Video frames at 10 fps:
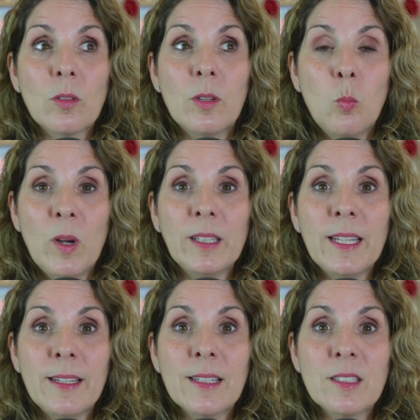the
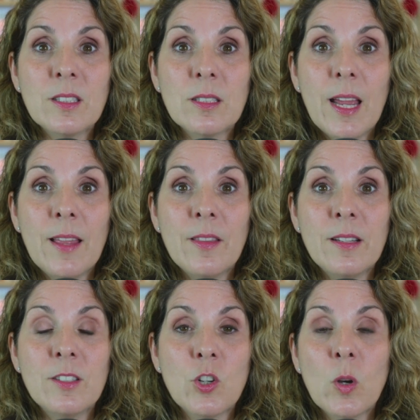willingness and the
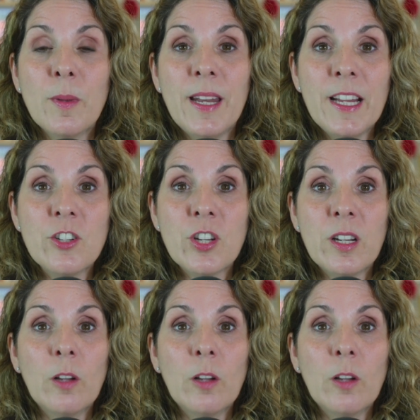determination